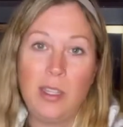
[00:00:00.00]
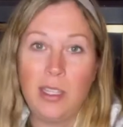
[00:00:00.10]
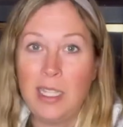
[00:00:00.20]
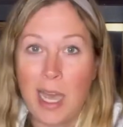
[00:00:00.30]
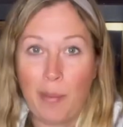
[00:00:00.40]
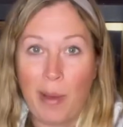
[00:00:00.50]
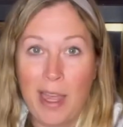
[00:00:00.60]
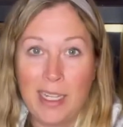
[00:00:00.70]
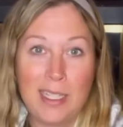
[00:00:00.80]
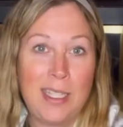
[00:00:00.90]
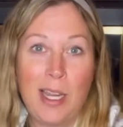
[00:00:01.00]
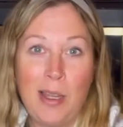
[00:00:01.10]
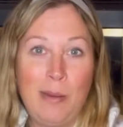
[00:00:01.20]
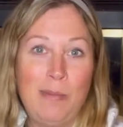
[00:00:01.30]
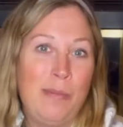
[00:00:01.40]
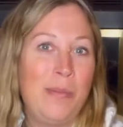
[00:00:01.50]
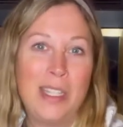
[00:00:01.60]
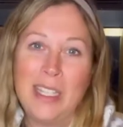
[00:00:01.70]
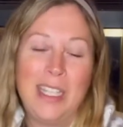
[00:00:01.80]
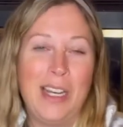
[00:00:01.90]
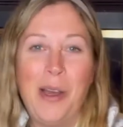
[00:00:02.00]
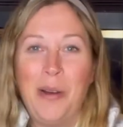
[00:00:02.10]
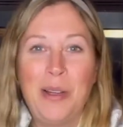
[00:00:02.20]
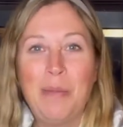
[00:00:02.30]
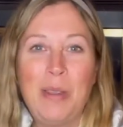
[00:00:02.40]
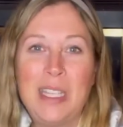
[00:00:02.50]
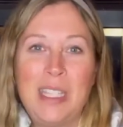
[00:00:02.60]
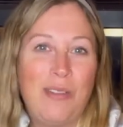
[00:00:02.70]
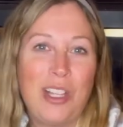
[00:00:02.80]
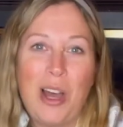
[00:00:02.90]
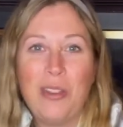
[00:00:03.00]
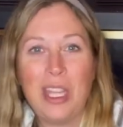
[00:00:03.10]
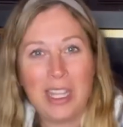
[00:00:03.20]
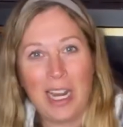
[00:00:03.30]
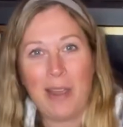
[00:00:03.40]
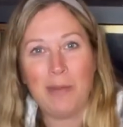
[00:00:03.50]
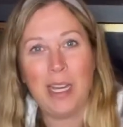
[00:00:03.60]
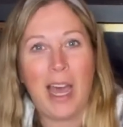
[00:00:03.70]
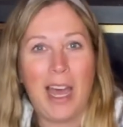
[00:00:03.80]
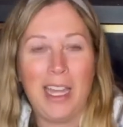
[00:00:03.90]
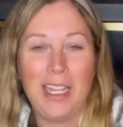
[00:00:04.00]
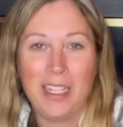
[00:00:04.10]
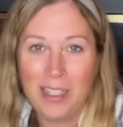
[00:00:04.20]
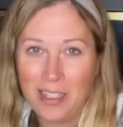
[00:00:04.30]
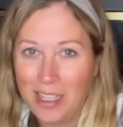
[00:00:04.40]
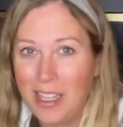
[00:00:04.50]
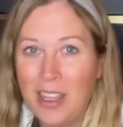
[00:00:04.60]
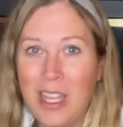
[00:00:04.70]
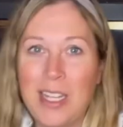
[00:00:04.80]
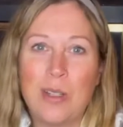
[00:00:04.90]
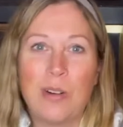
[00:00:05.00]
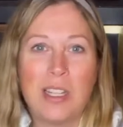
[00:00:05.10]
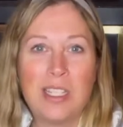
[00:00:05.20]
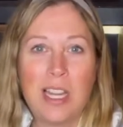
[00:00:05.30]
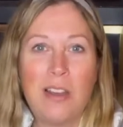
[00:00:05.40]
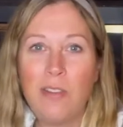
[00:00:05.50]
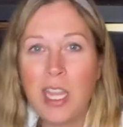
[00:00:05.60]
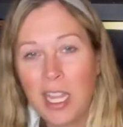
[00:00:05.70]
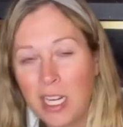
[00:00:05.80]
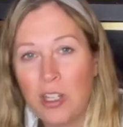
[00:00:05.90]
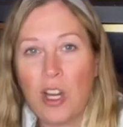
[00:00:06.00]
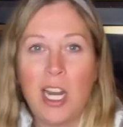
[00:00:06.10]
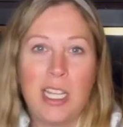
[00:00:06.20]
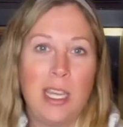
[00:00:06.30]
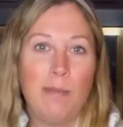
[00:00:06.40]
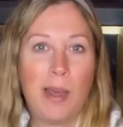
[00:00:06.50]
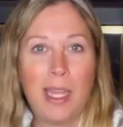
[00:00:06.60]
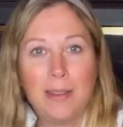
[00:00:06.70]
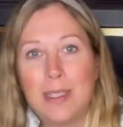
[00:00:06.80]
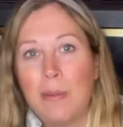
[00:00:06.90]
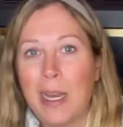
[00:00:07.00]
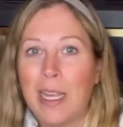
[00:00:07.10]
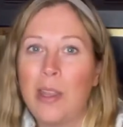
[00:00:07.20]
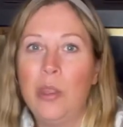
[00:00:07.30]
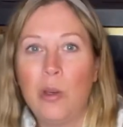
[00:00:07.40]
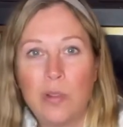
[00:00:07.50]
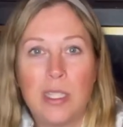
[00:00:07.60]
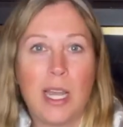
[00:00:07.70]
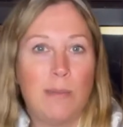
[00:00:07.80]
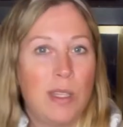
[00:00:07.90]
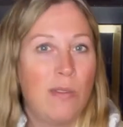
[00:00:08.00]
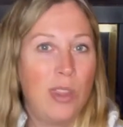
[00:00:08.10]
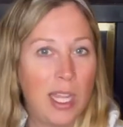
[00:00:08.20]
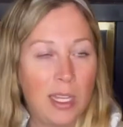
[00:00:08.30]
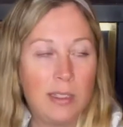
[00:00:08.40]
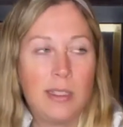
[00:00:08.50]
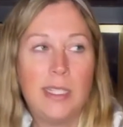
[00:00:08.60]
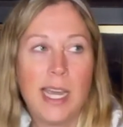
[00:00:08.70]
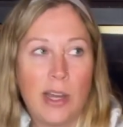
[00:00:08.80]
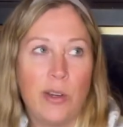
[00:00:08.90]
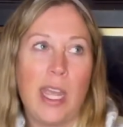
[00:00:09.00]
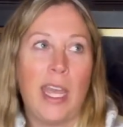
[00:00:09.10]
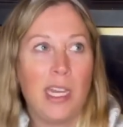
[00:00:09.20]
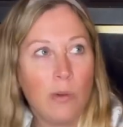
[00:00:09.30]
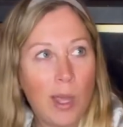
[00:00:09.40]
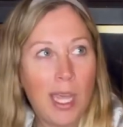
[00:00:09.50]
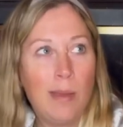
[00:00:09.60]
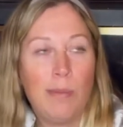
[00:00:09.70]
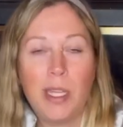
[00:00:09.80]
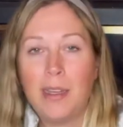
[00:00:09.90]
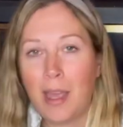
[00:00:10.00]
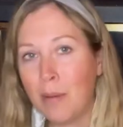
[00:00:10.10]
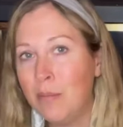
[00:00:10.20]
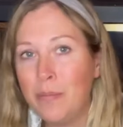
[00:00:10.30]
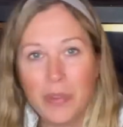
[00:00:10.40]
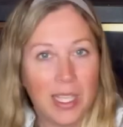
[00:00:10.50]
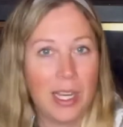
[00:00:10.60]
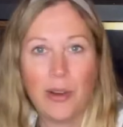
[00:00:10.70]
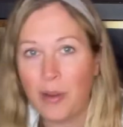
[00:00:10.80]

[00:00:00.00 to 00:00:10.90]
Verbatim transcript: not buying some, you know, piece of clothing that I've been eyeing, that sort of stuff. And I try to keep my spending on those types of things down anyway, but I'm, you know,